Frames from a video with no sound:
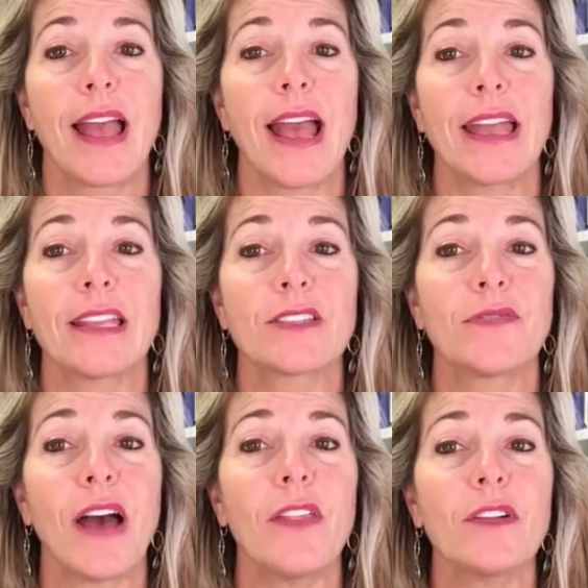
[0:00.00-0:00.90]
and his
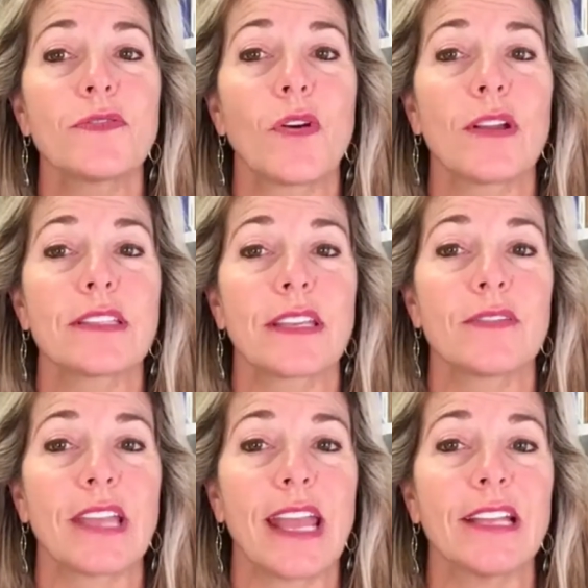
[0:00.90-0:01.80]
Father's voice
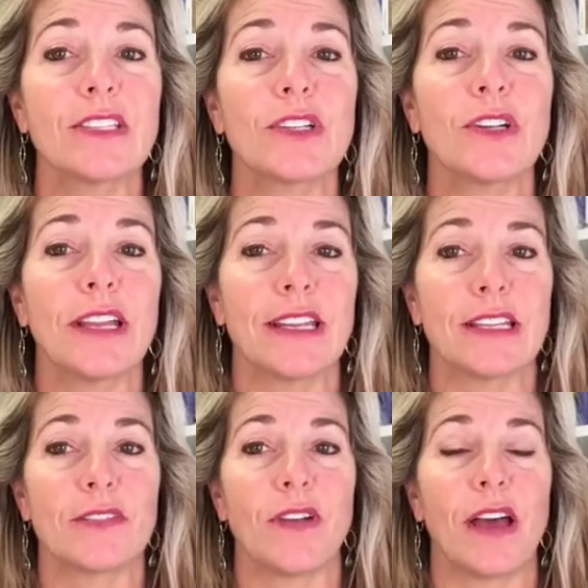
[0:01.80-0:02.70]
gives answer in
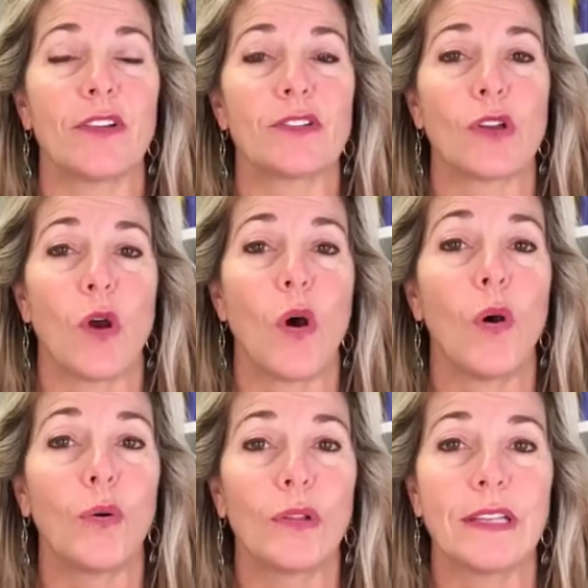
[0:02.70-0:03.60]
his Father's
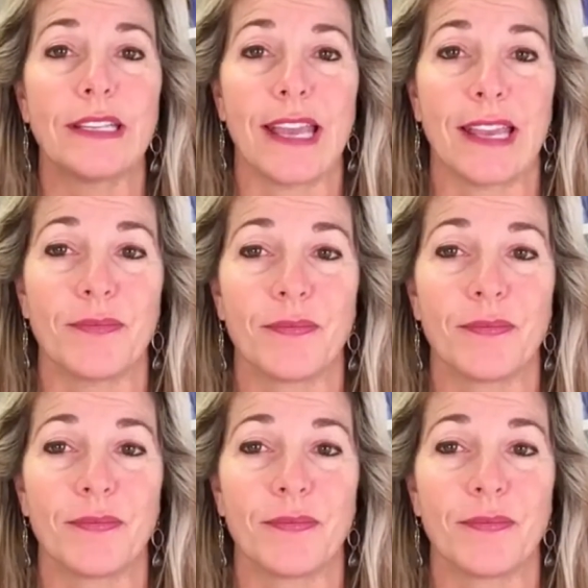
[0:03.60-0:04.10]
holy name.